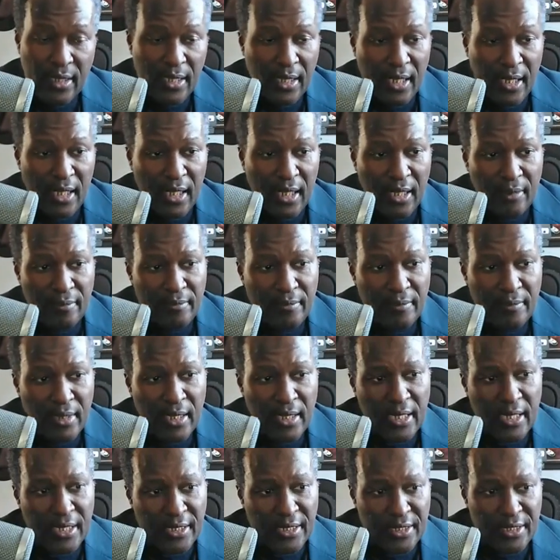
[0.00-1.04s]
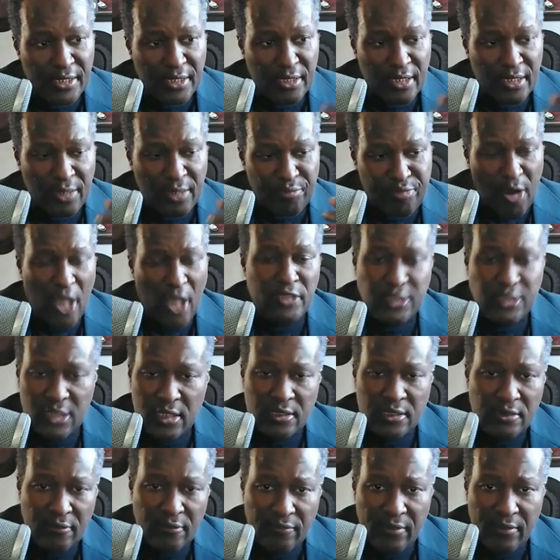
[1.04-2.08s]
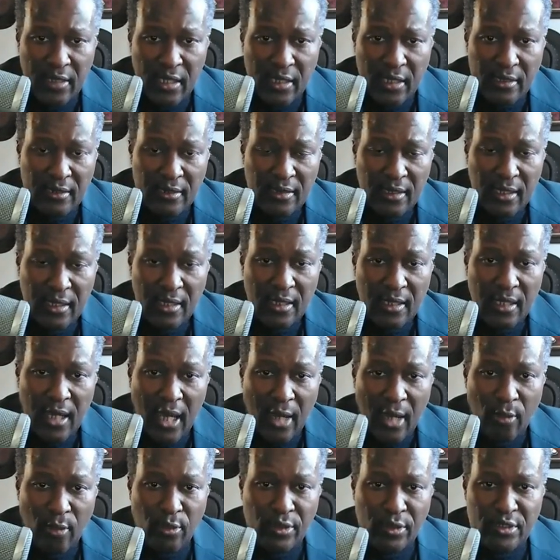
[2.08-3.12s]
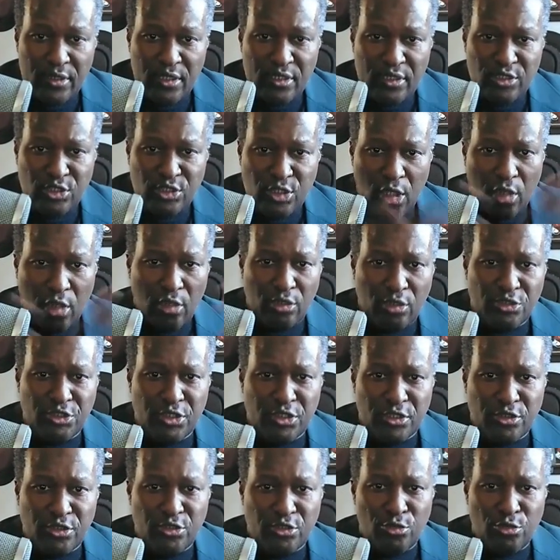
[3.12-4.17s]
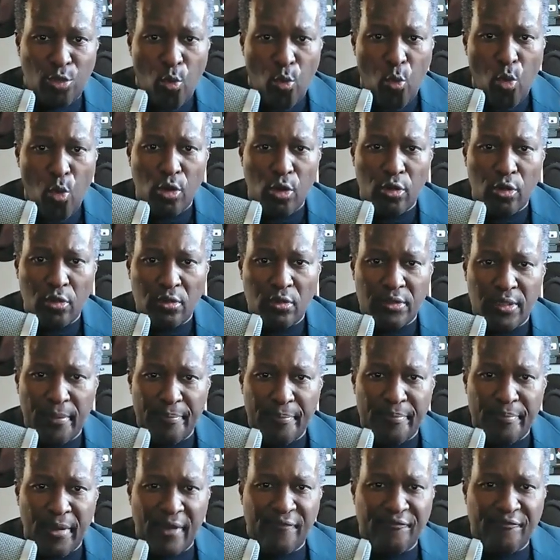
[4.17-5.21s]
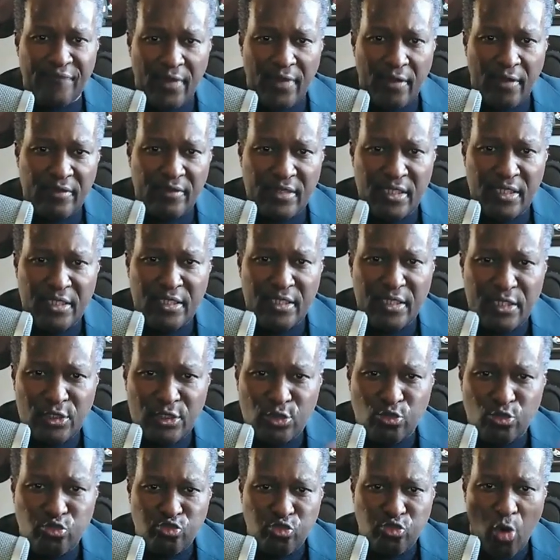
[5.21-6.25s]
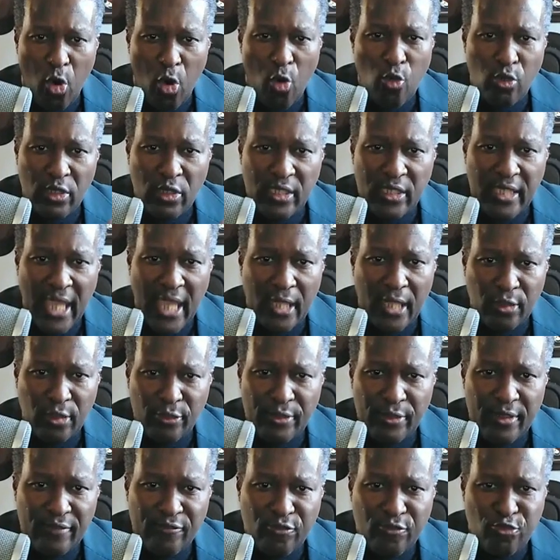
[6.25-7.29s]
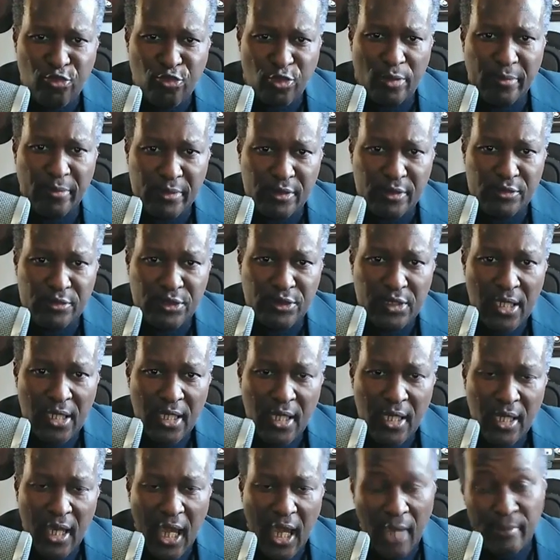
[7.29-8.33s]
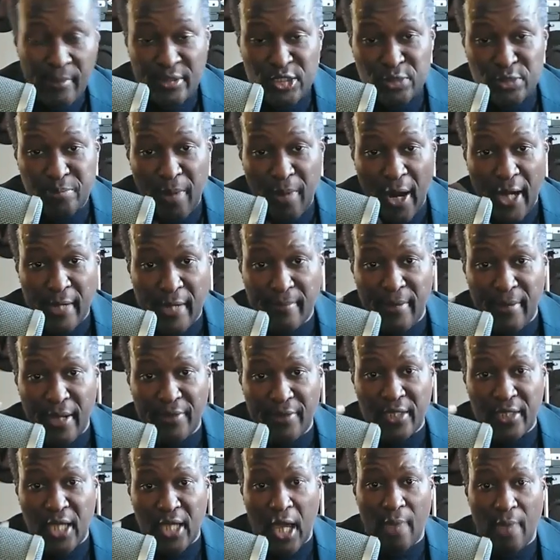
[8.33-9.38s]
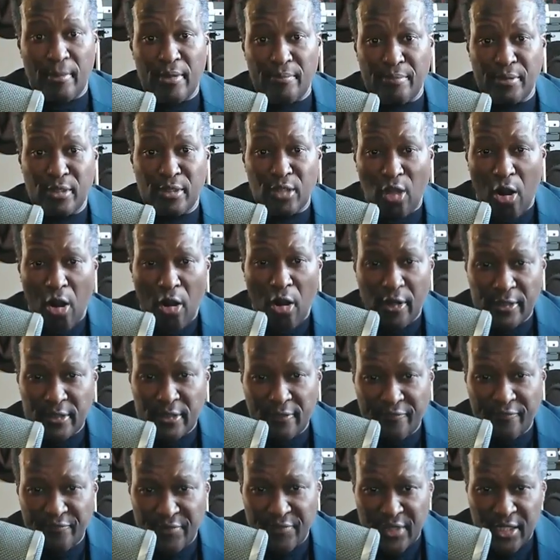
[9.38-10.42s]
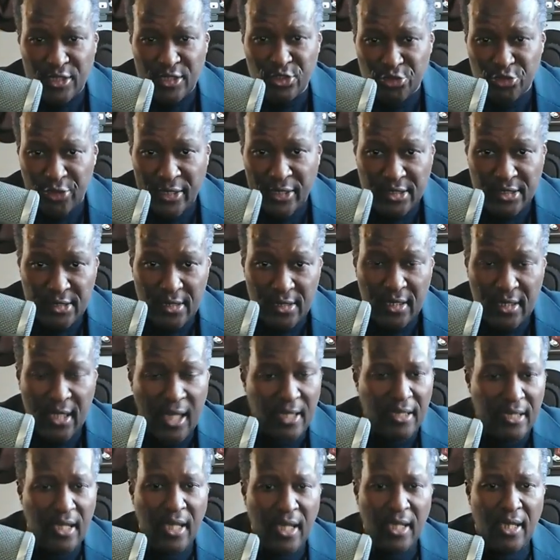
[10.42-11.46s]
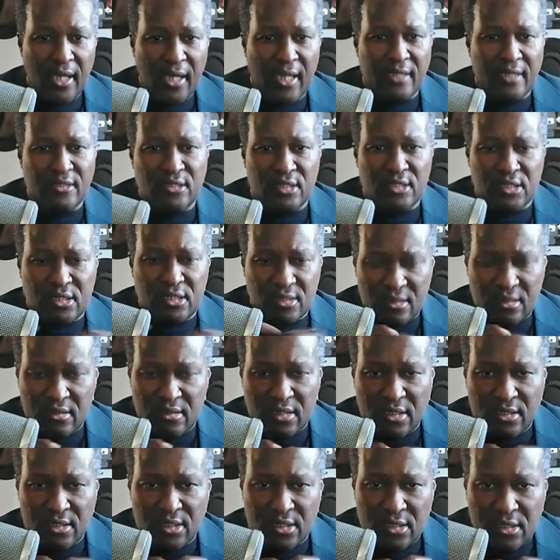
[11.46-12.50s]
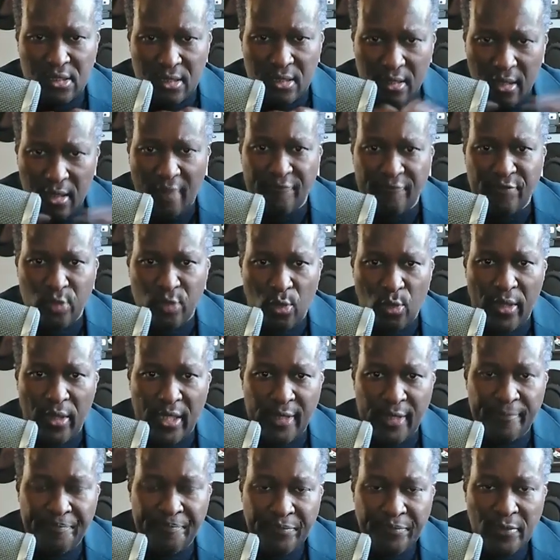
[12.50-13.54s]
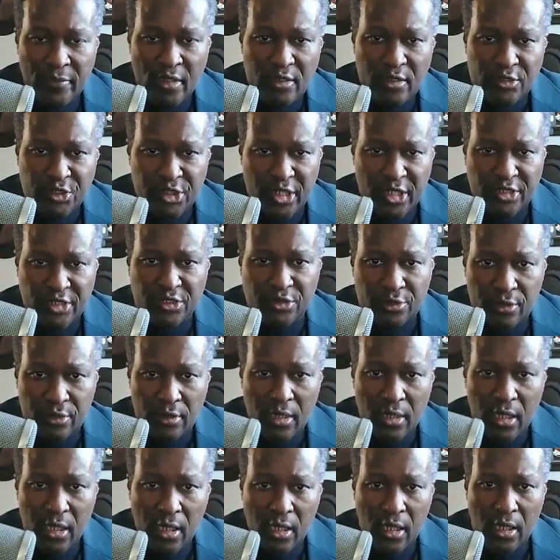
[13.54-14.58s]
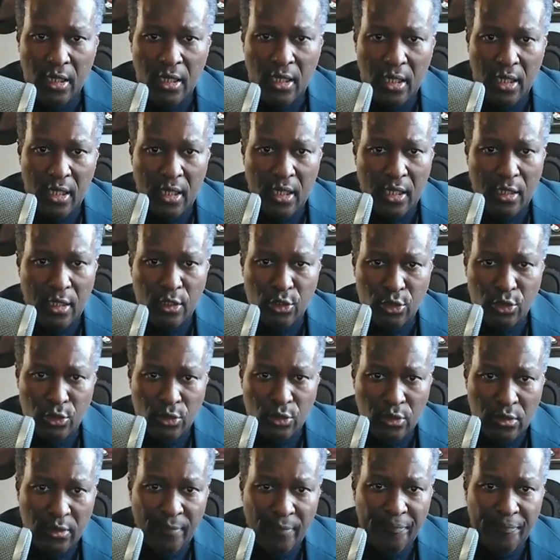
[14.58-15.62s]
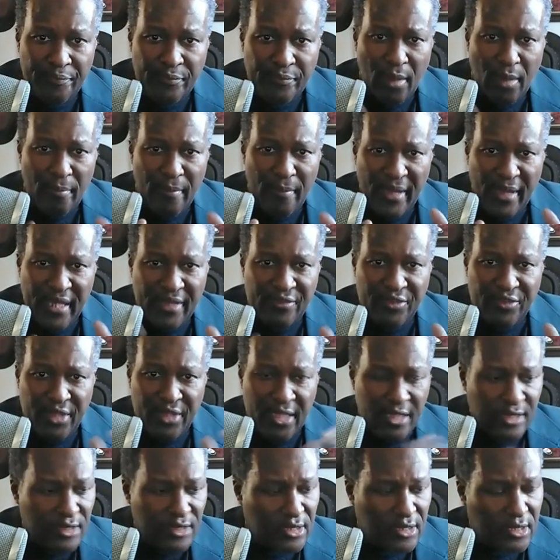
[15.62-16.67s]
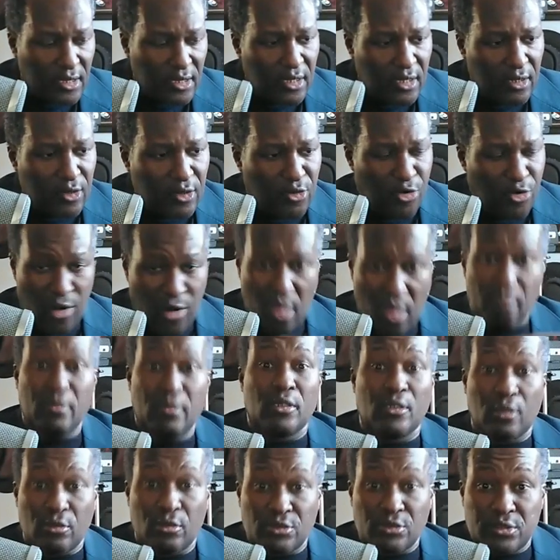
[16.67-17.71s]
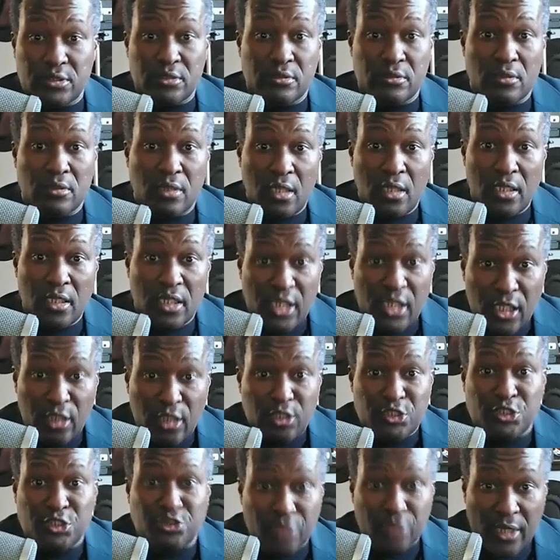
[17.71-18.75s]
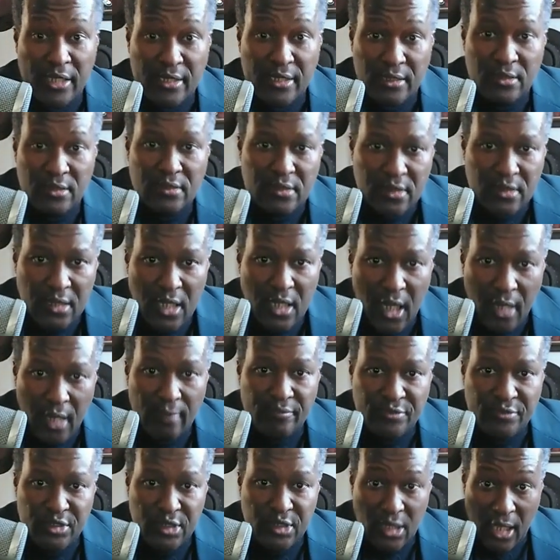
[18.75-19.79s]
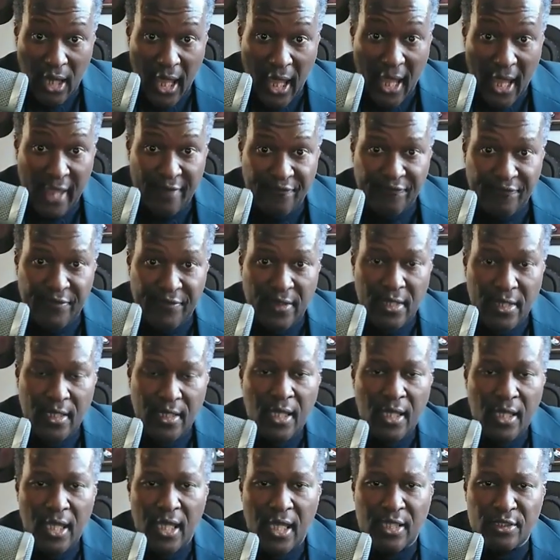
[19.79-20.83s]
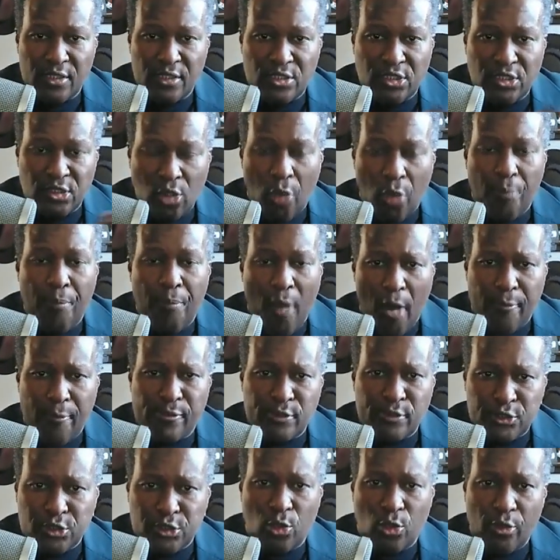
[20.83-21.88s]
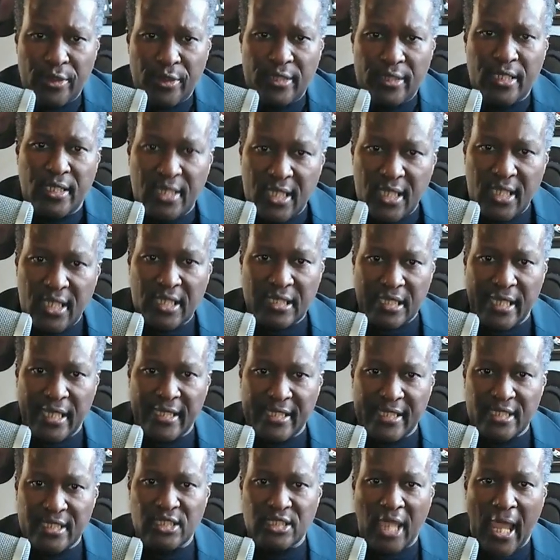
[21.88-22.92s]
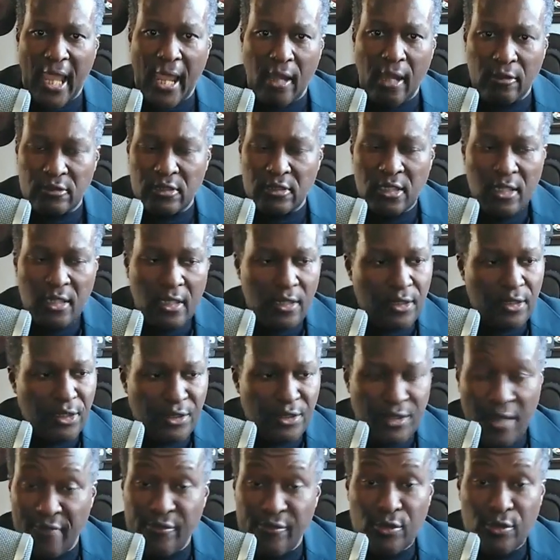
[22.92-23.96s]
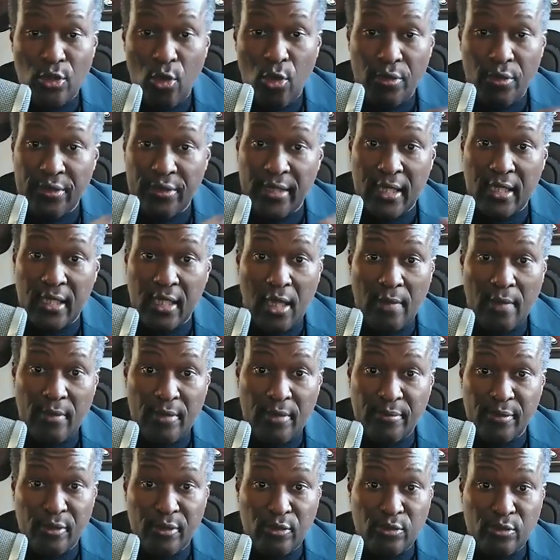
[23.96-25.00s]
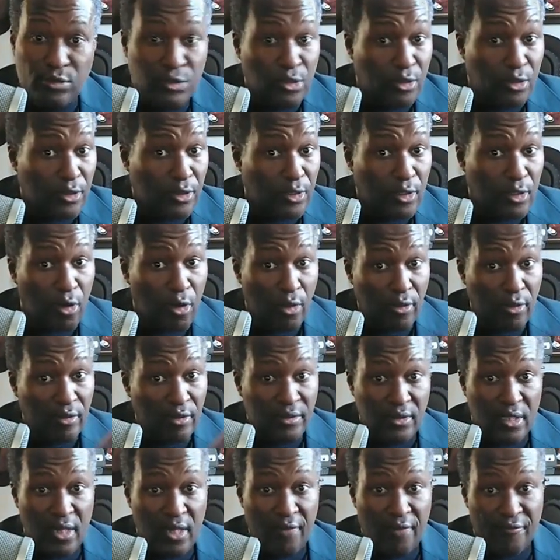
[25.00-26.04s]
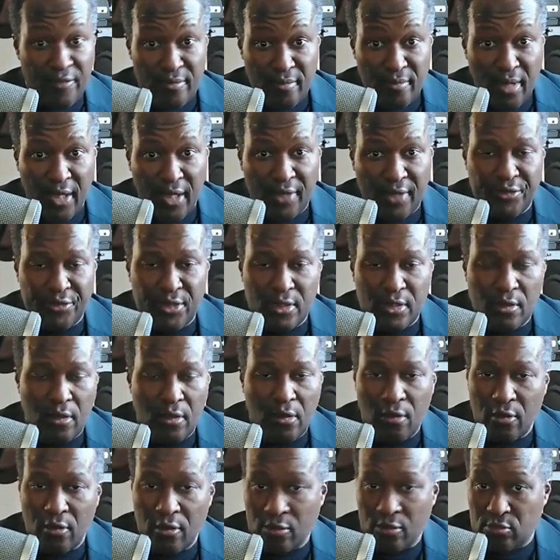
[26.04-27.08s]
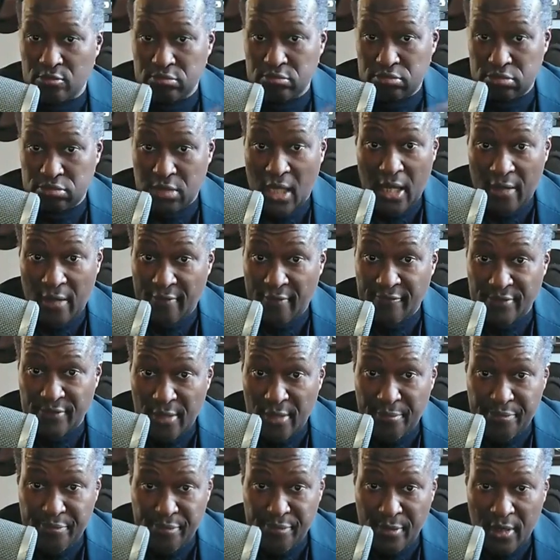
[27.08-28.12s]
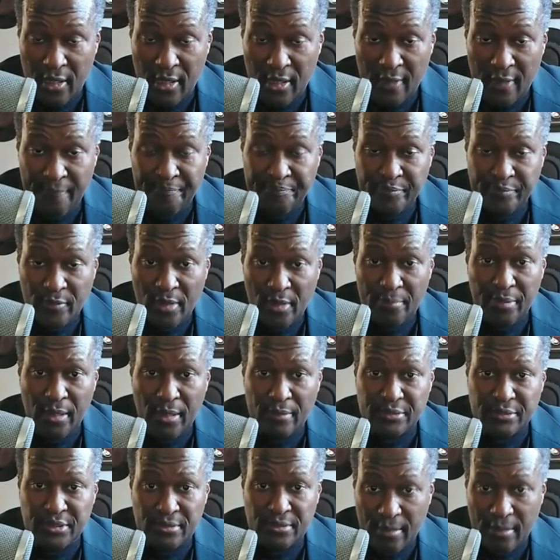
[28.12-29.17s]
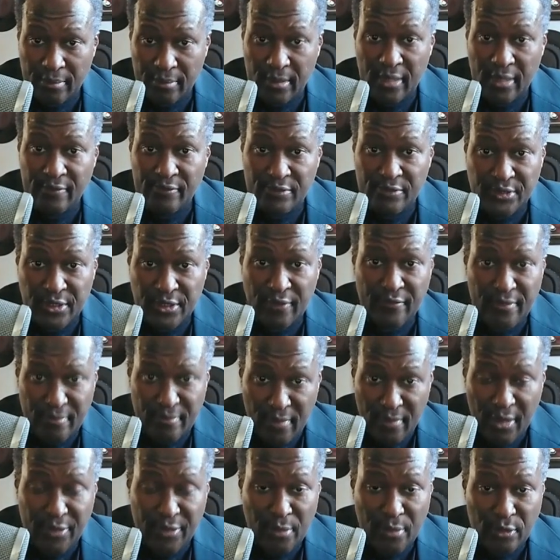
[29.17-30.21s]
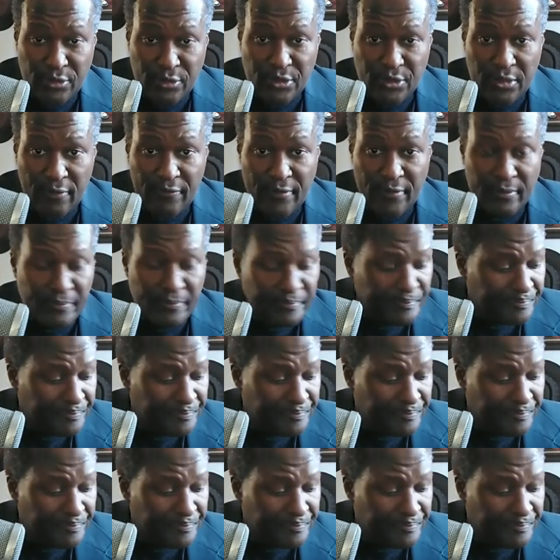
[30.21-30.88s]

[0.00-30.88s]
Um, and in the process of that, I want to indulge into the world of Buck Velvet and his rogue gallery of criminals. I'm inspired by the comic book art of Dick Tracy. I, I just I just love the way Chester uh, Gould made these criminals illustrate come to life and the soap opera story that he lays out. You never know where that comic book was going to go every month or however they uh, publish them. I believe it was every month, most of them.